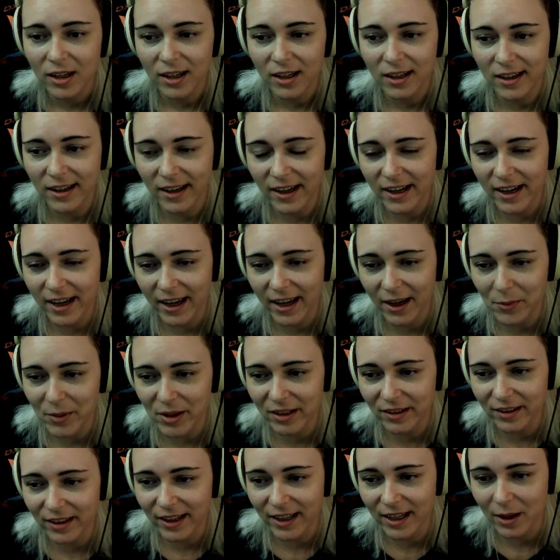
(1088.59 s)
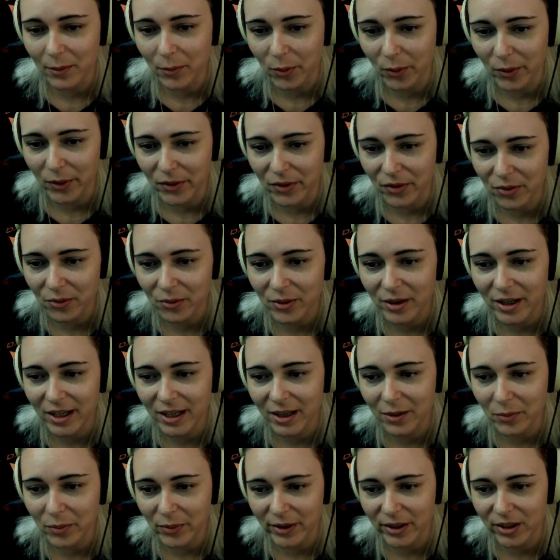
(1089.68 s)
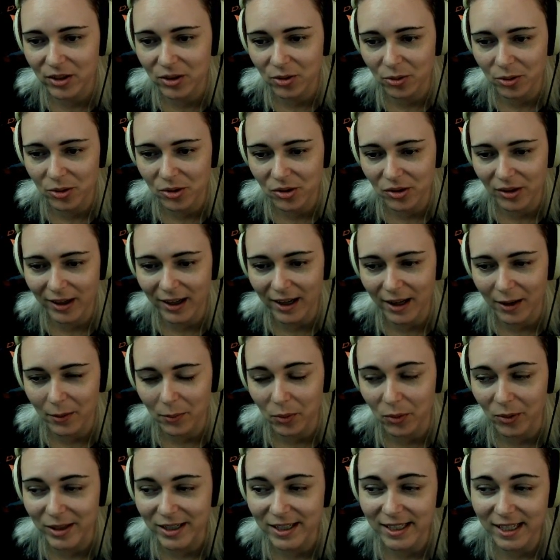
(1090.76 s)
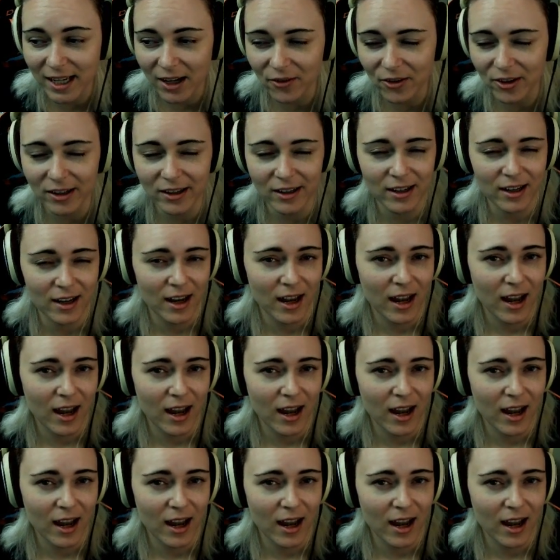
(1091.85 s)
night ambient light at 0.3, player torchlight at 0.7.